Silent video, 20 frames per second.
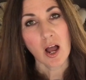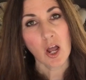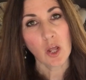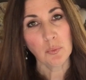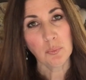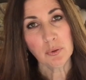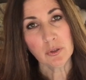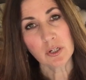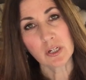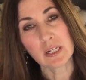
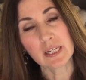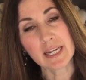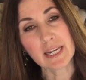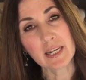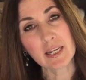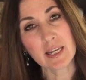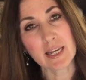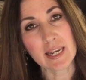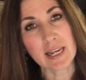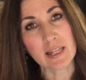I'll put a
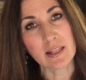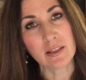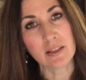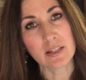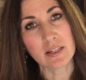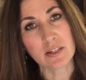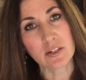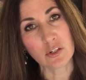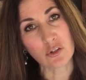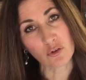link in
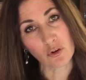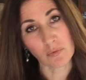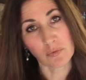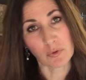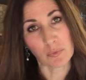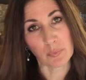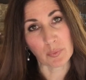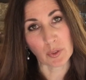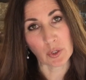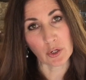the
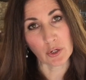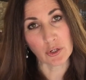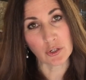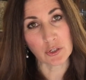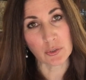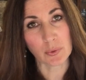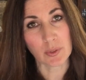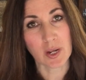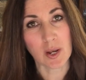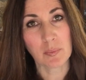description below
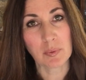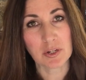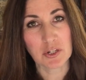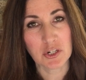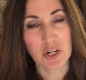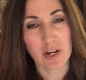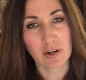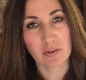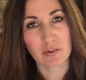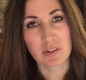to a couple of
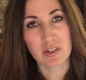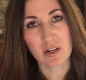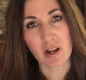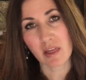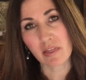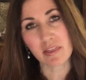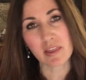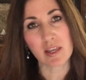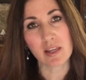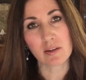channels that I
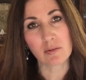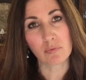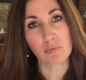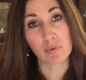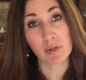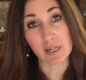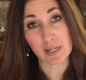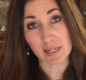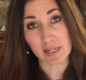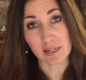think
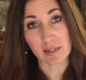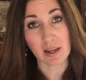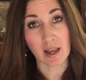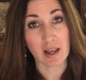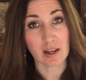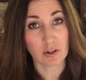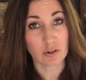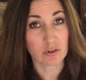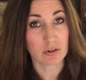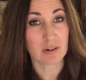really
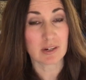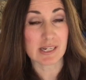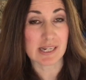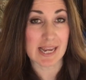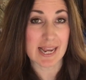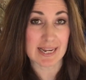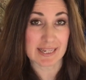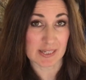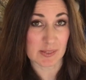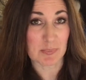are good at
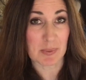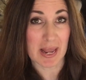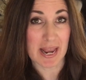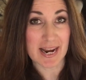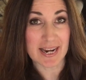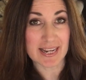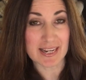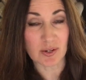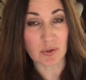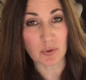
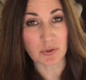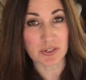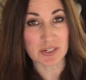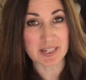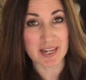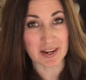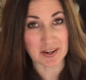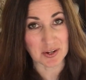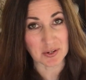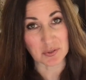explaining all the
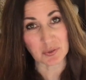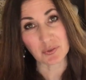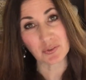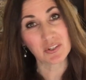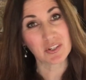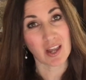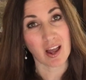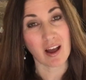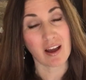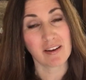technical
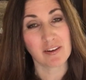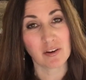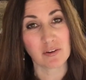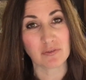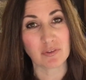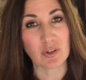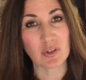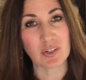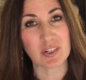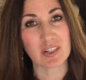side
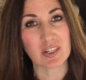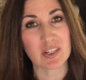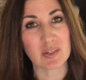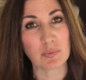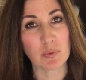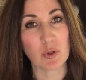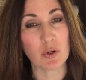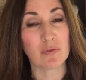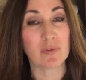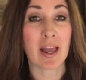of using the
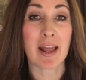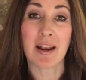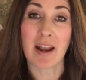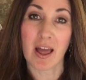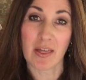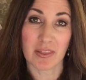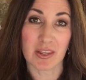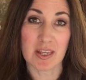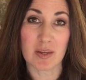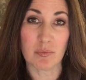SMOVE and
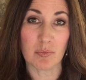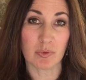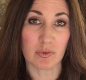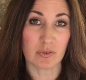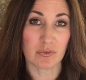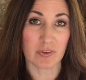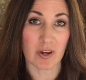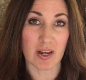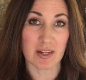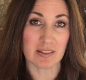other gimbal
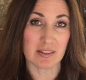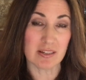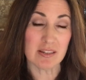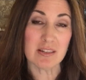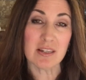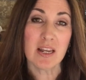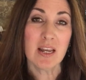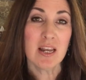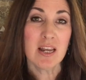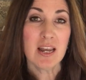
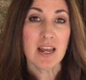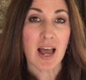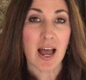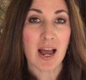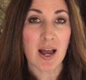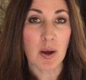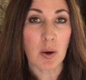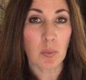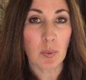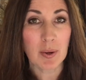devices.
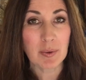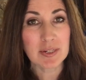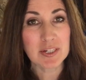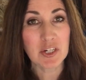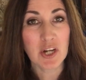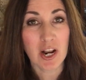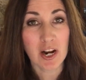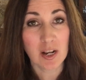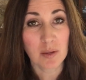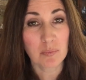Uh, one
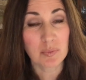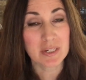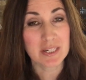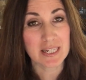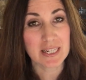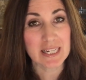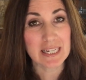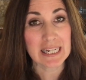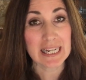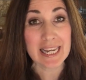channel in
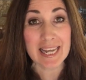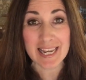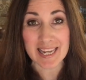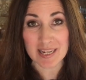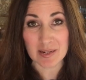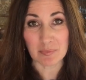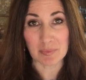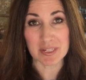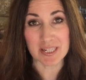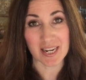particular,
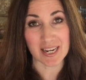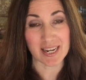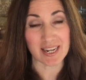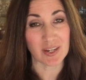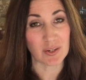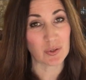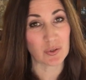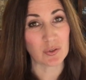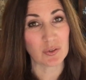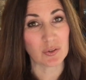
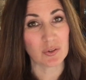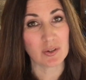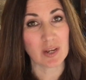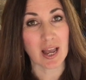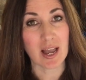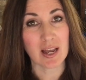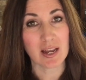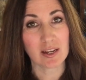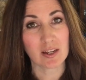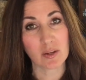EMT, who
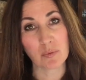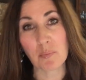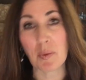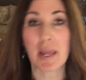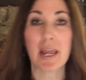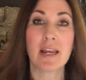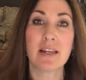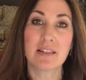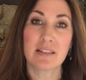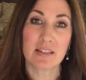uh,
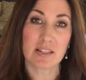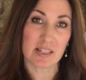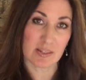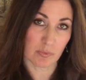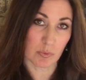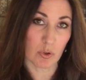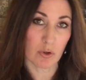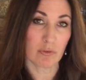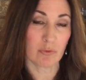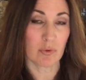compares the
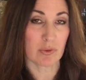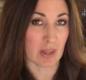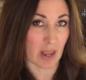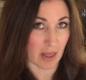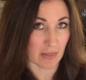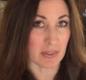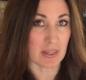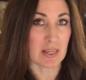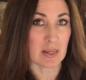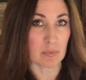SMOVE with
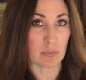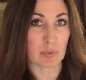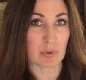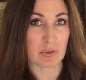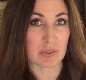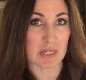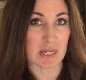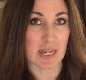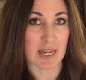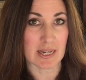other
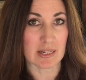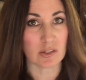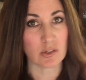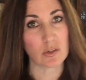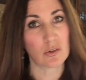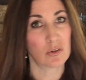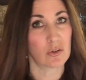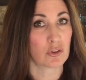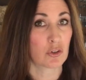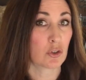gimbals in case
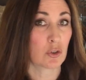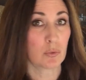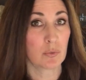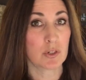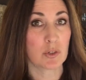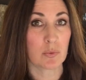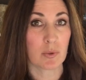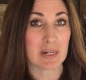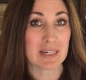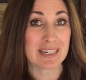you're not sure
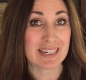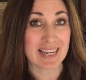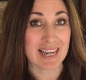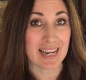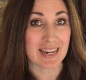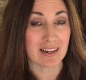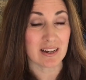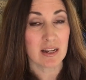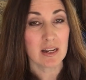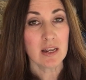which one to
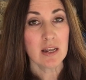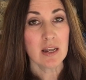get.